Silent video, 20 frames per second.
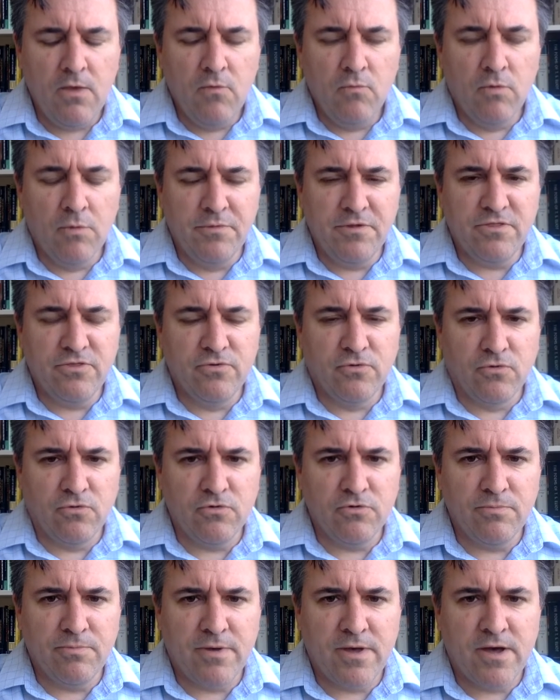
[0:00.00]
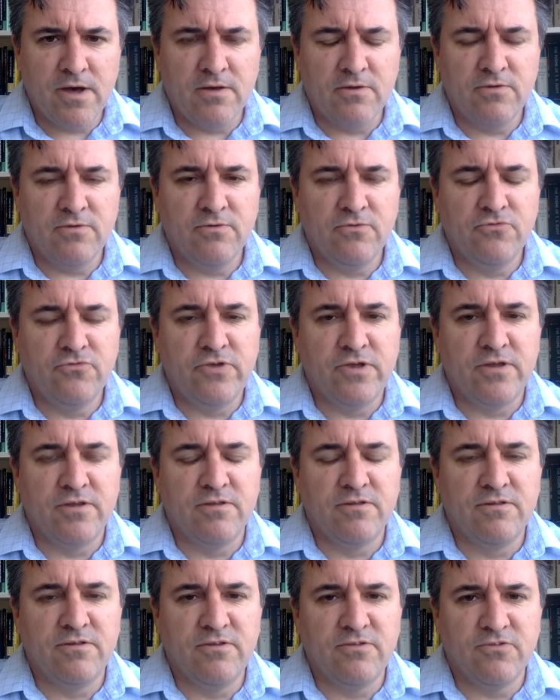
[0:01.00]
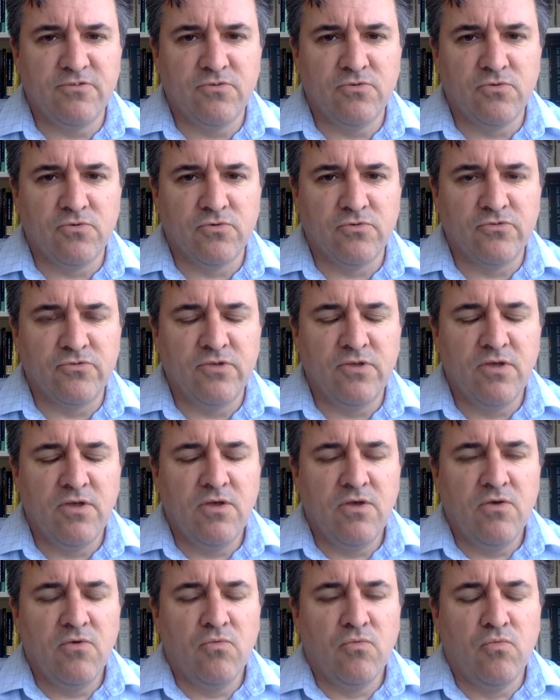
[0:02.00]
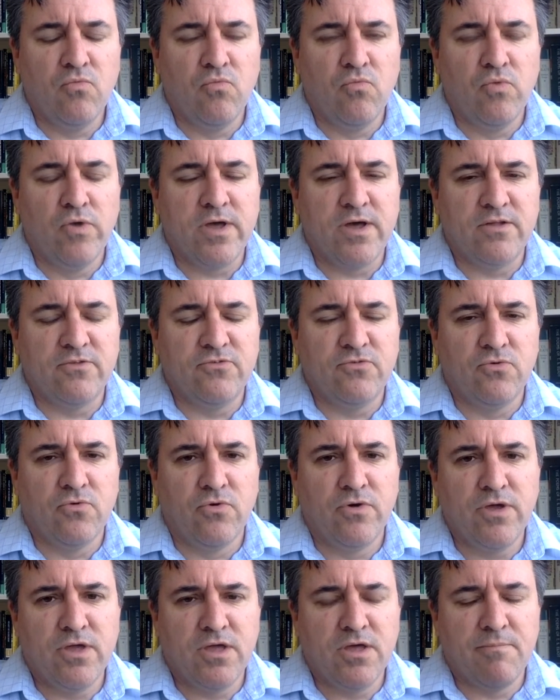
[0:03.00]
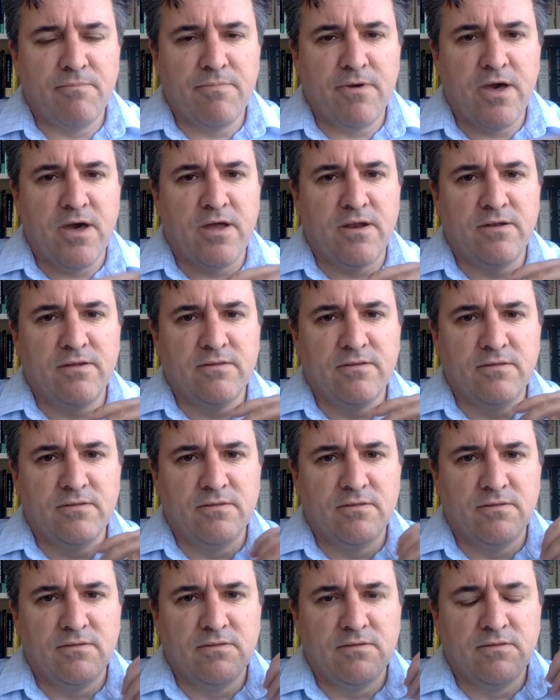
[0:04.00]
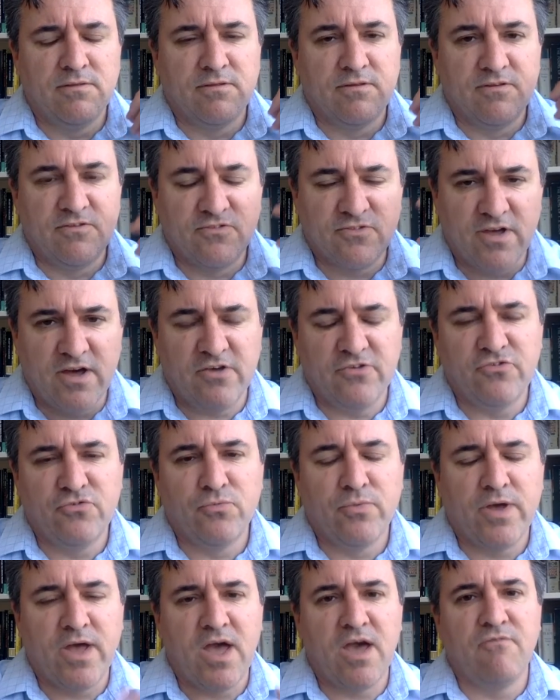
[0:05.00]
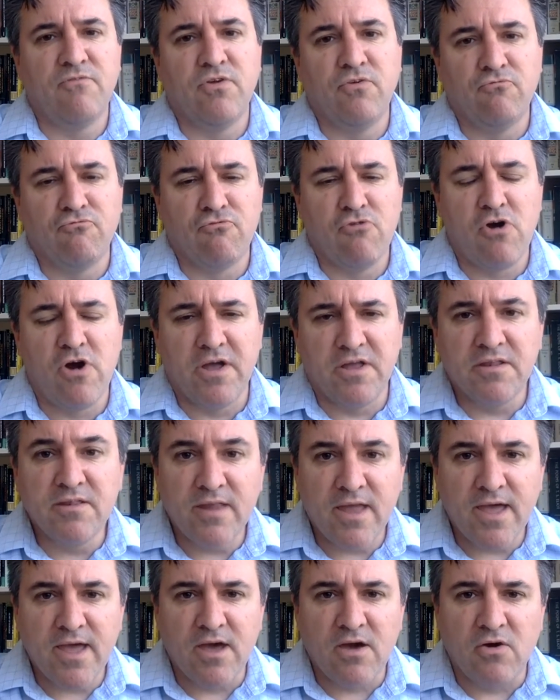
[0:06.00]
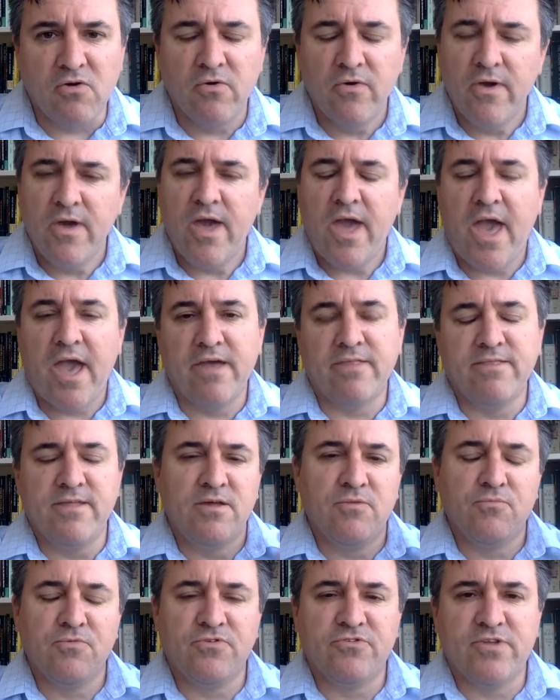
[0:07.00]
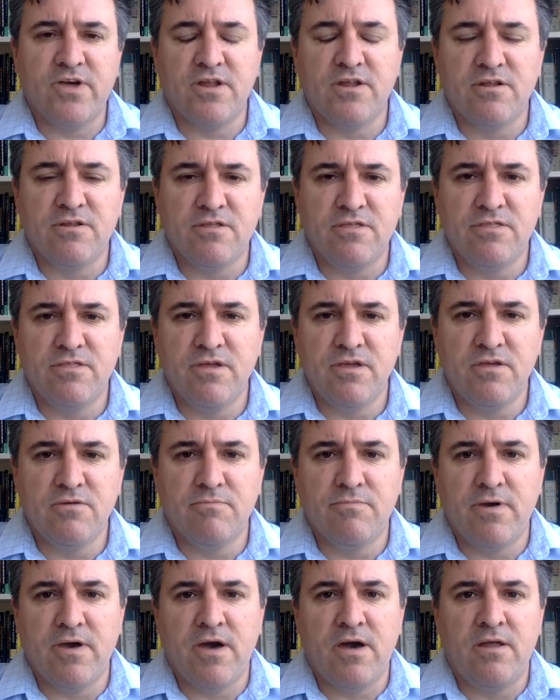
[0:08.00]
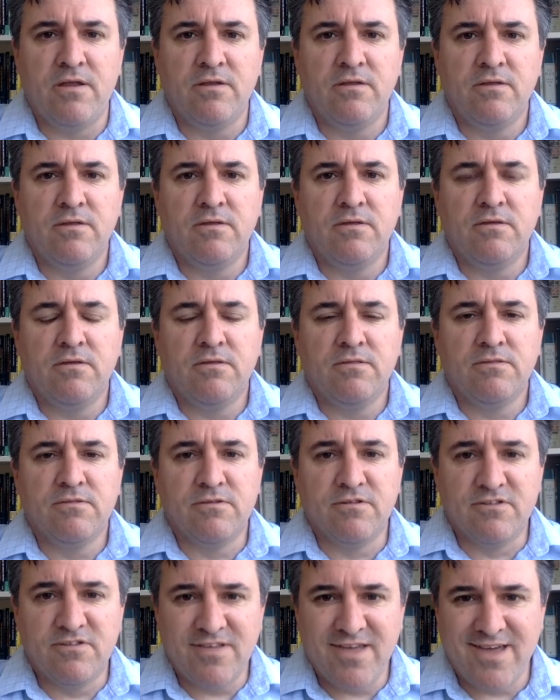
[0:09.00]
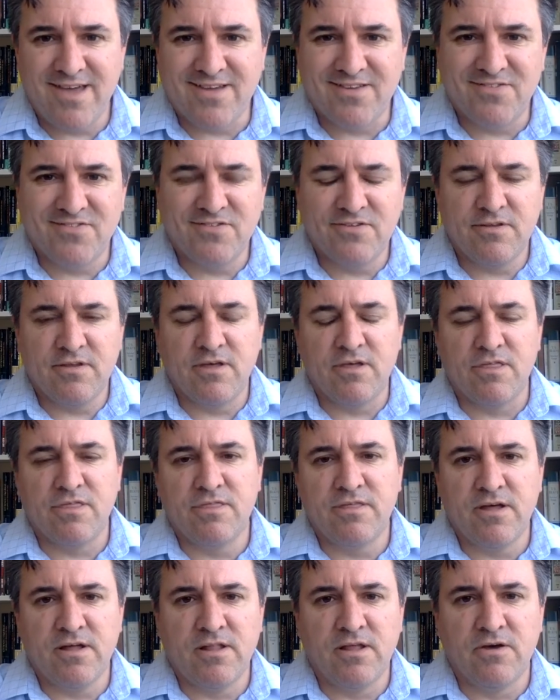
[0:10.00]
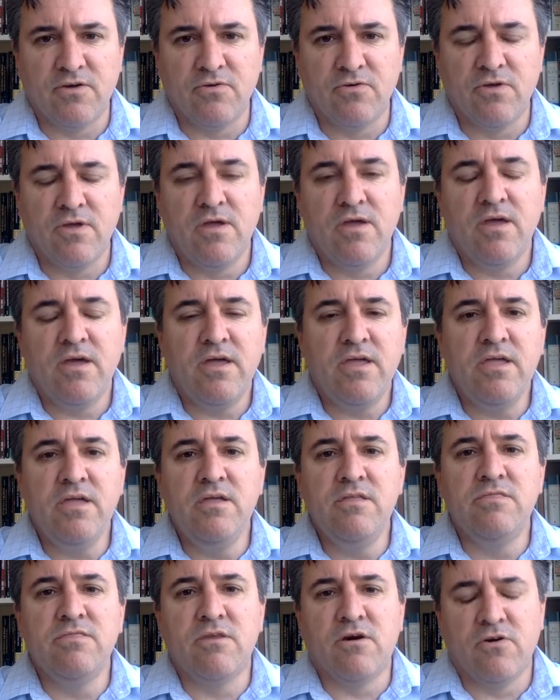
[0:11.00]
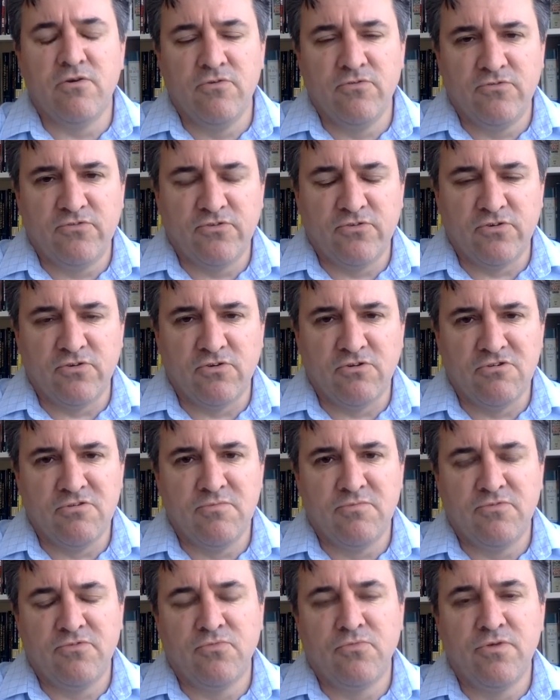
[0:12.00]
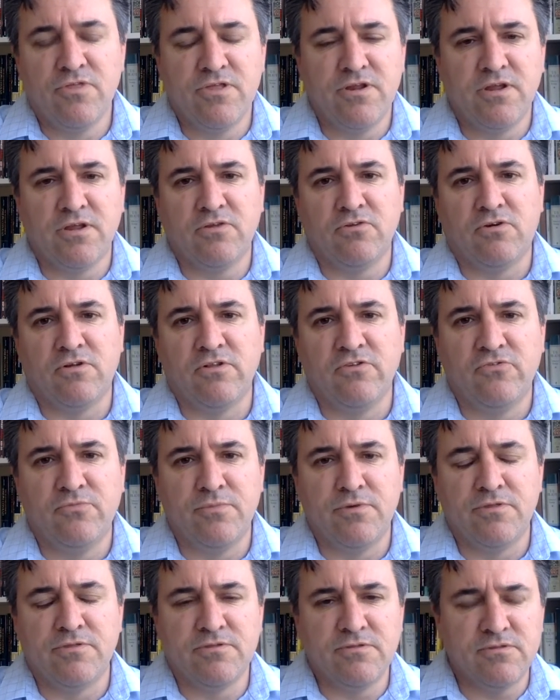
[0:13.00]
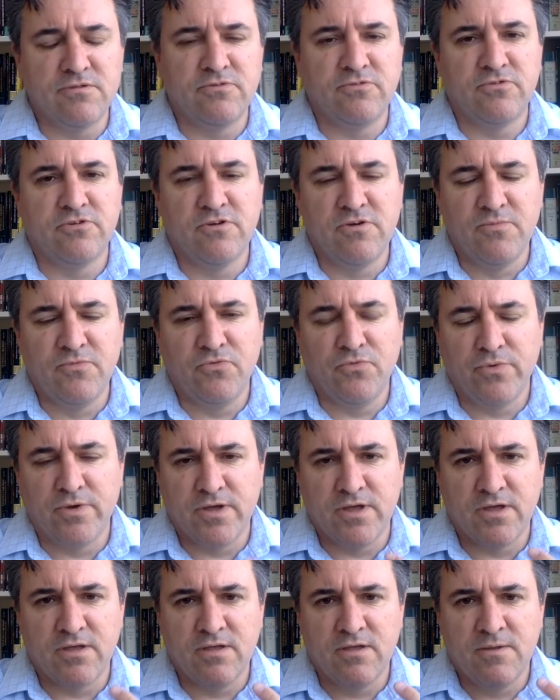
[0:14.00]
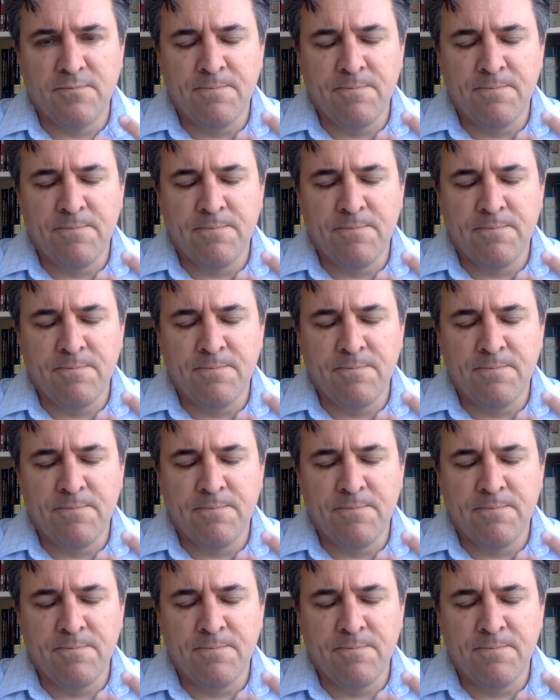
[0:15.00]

when we talk about gendered discourse, we are talking about the discussion we're having right now, and then we're starting to think about the text Othello in those terms with an acknowledgement that the terms where